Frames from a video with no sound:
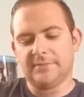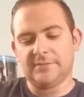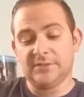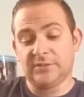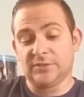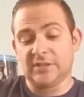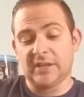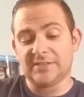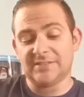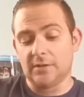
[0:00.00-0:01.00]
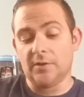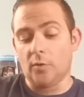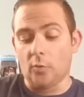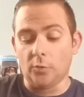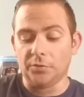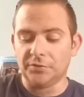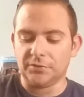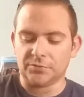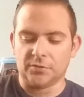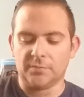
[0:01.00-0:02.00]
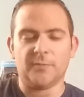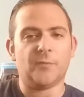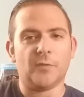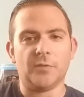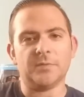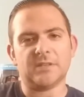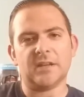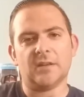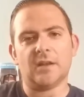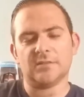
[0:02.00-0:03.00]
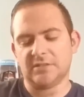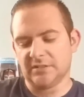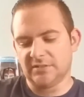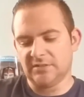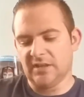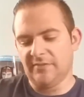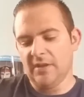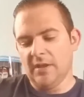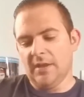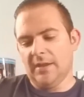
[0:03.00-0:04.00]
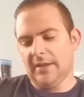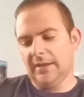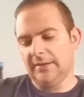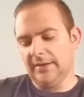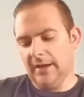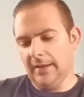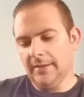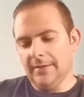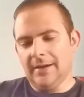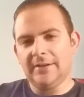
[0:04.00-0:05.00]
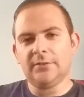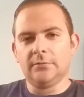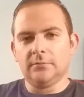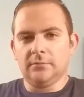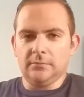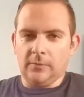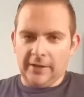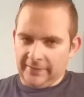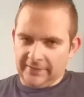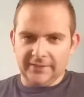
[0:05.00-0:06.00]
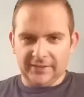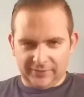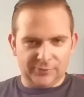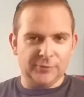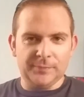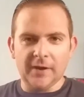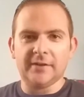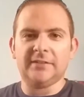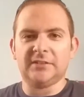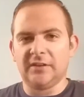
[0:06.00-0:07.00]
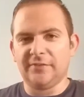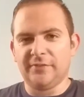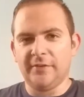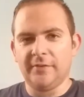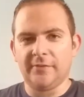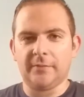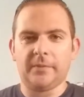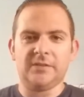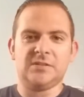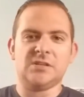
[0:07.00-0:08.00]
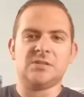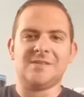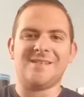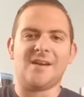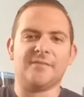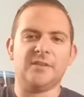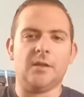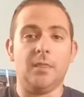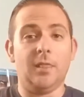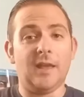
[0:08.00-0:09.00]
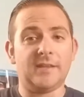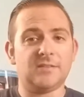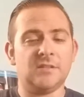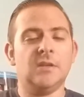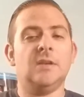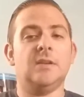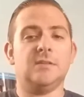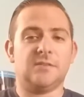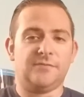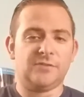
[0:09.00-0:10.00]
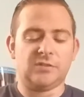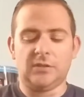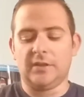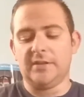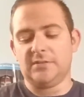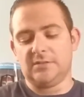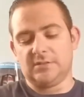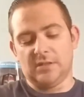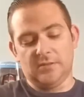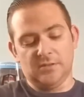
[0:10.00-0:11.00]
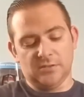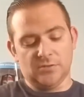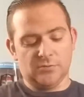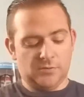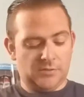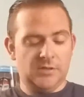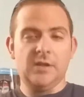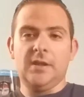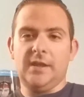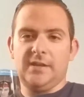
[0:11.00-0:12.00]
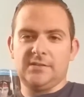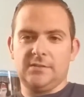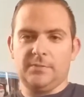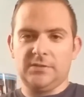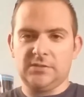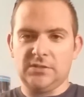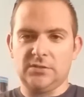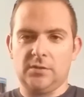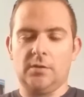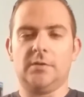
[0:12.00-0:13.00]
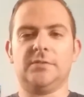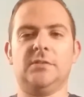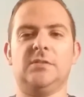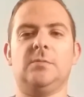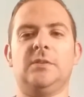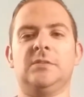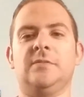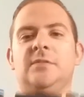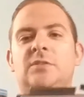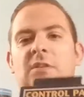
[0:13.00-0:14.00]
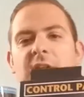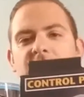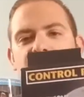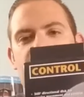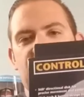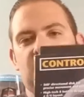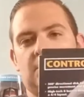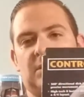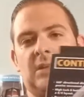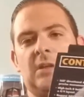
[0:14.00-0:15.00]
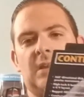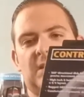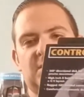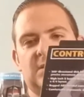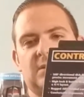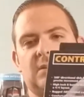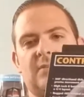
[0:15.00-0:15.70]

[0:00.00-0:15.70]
just looks like an old controller before there was analog sticks and stuff. And I don't want to get like third-party stuff for the PlayStation that often unless it is officially licensed. And this controller has the PlayStation logo, so this was officially licensed by Sony, has their